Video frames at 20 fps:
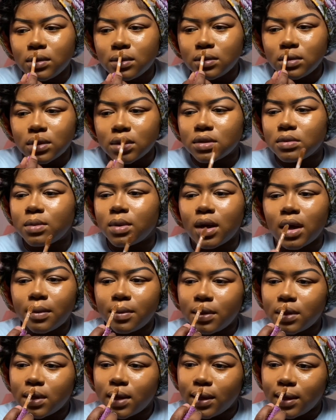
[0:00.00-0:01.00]
do this, but I've
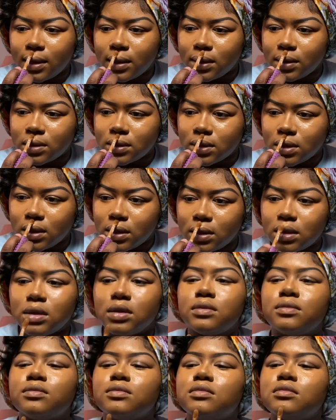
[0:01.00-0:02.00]
been liking this
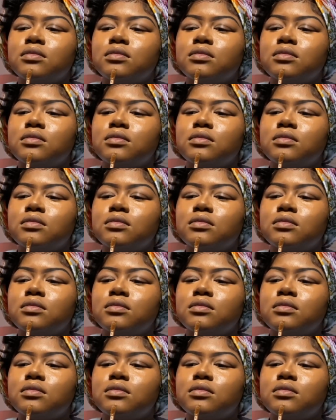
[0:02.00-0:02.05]
lately.